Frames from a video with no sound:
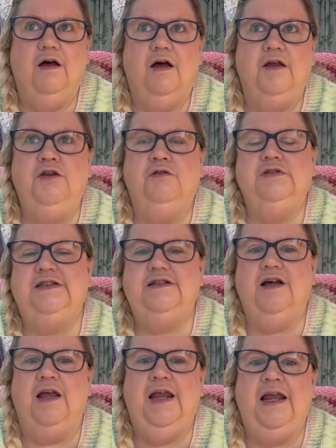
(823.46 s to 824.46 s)

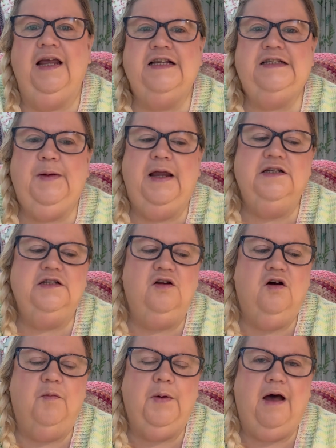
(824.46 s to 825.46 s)
it explains a
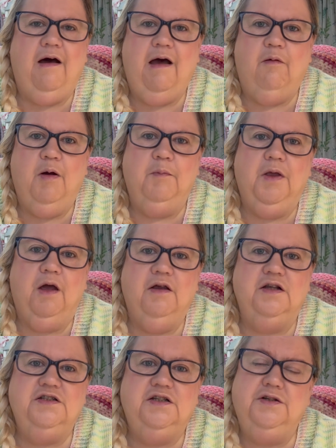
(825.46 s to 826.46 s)
lot about how I'm
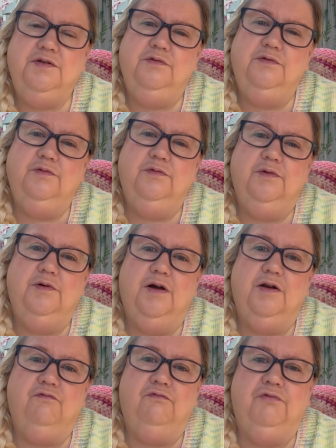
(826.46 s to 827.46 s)
going to
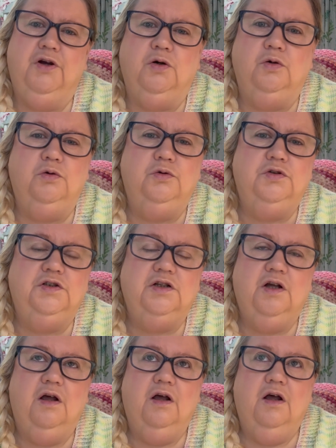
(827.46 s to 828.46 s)
record
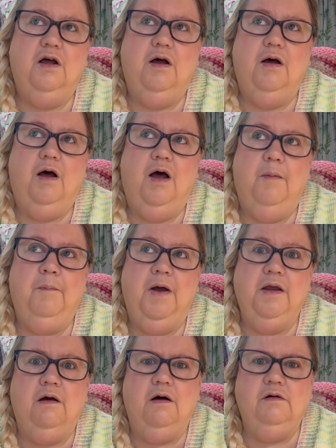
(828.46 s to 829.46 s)
my
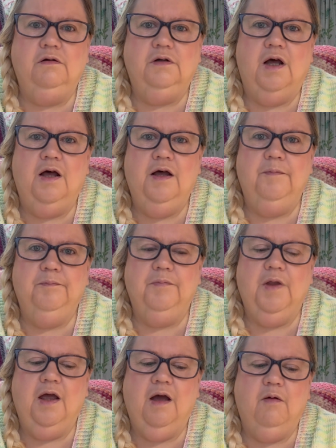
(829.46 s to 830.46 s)
yarn,
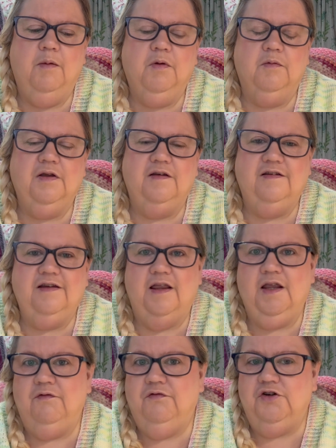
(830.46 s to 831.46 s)
how I'm going to take
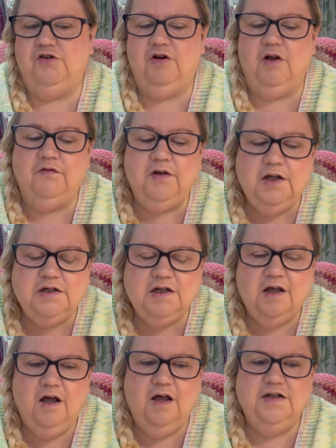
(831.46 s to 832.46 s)
the inventory of it.
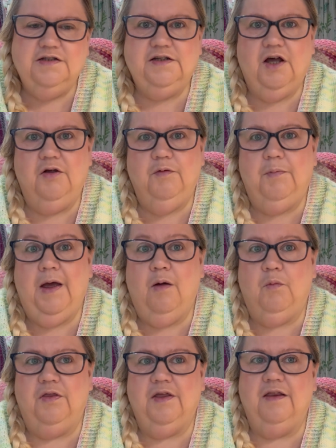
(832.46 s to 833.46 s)
So bear
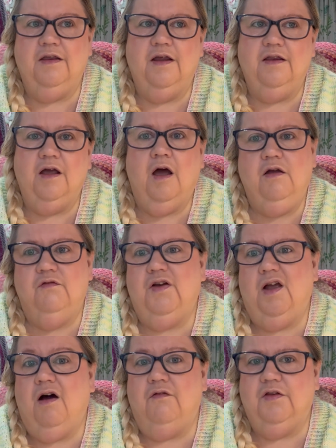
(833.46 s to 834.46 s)
with it. That
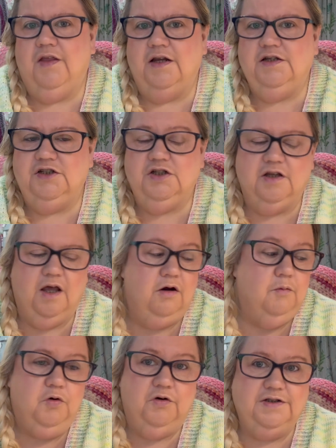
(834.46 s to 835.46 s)
hopefully after that it should get a
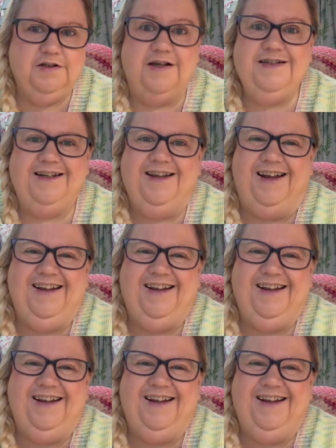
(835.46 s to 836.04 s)
lot more exciting.